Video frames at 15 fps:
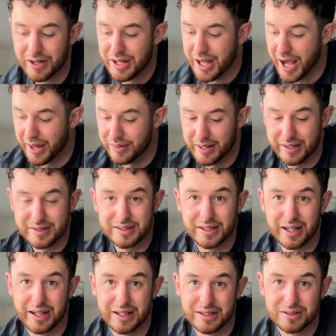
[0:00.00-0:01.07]
And this
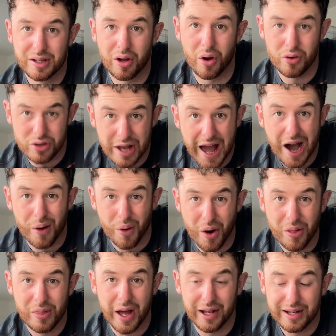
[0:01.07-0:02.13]
is now
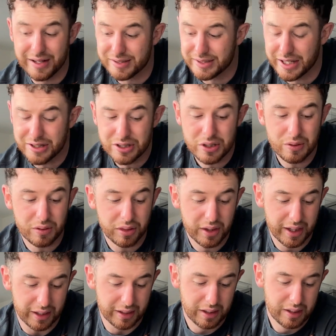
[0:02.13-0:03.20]
on that list, a new
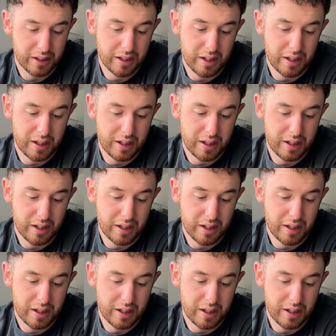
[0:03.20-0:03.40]
thing.